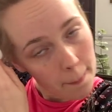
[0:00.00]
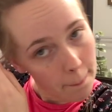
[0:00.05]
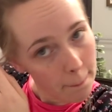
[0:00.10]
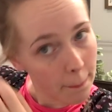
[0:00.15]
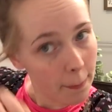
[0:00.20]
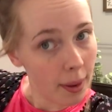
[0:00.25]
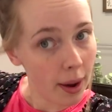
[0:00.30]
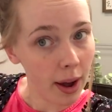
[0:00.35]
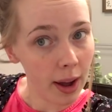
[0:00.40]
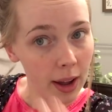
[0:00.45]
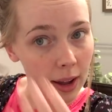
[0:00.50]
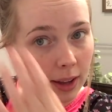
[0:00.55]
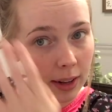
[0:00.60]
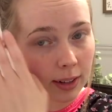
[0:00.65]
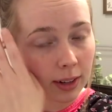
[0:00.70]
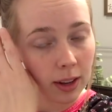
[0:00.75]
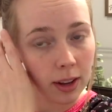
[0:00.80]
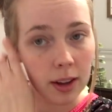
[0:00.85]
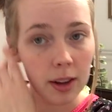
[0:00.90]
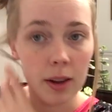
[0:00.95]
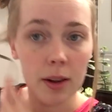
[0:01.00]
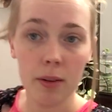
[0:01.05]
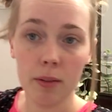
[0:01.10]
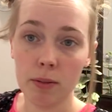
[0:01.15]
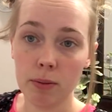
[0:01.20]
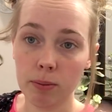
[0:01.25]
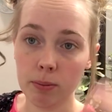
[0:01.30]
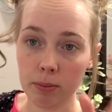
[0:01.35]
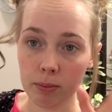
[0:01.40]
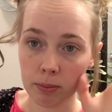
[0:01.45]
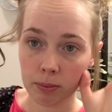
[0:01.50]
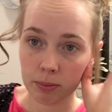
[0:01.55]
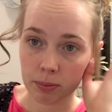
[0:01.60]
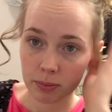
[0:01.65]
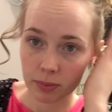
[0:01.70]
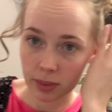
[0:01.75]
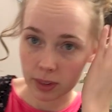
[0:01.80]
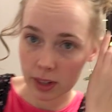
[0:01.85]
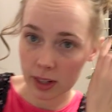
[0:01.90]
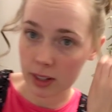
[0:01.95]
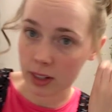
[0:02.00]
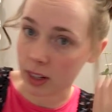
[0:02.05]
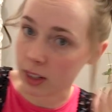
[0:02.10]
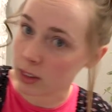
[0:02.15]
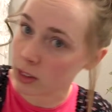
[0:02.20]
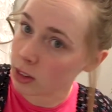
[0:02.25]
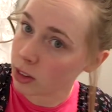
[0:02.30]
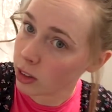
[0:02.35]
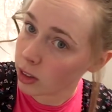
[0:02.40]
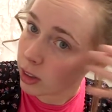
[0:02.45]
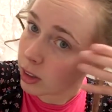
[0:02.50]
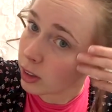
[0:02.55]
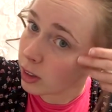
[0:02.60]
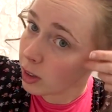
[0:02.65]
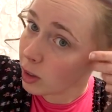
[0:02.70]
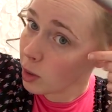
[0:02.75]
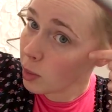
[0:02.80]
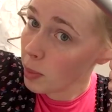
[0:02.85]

But it does look a little